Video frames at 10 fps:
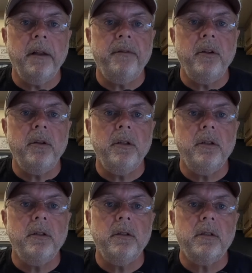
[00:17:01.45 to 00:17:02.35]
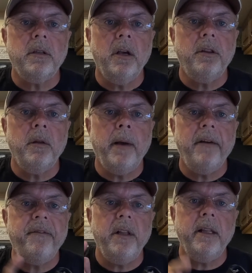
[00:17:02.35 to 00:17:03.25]
if you go through my
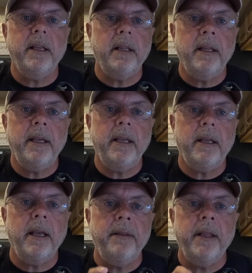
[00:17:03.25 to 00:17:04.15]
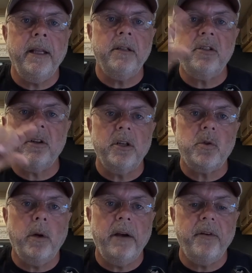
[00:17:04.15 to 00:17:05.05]
affiliate link and then
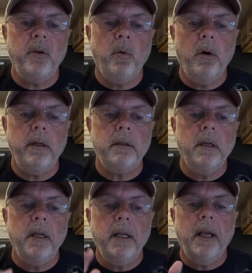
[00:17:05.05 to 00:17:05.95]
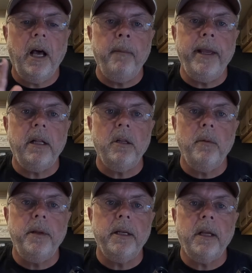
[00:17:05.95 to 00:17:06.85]
search whatever you want, I'll make a little
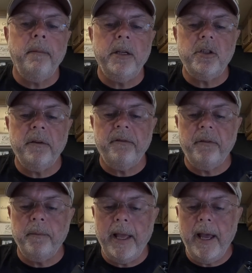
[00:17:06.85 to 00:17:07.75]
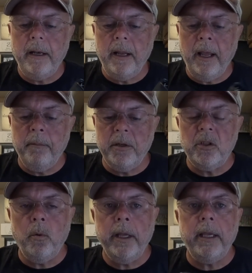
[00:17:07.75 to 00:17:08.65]
bit of commission from that. And
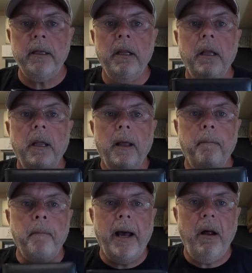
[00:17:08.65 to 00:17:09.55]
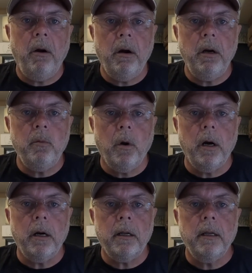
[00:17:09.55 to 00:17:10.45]
between my hard
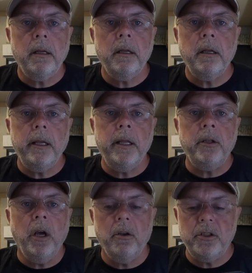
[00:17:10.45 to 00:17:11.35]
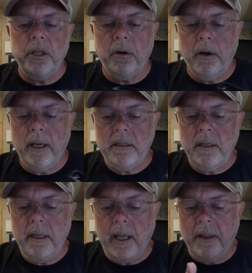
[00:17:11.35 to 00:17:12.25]
work and y'all's
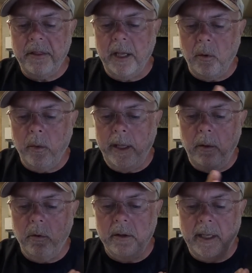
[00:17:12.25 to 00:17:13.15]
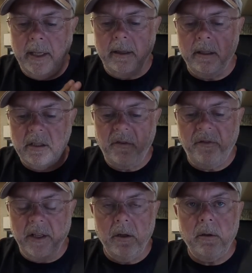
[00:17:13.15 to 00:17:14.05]
generosity, I think we will get this
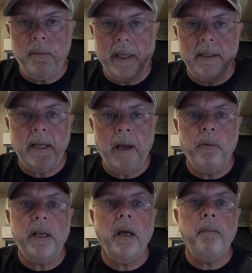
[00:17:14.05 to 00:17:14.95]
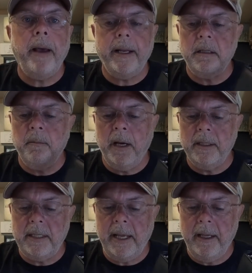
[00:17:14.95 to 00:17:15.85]
filled by the time we come back to
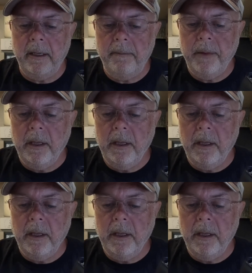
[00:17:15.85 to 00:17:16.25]
Montana.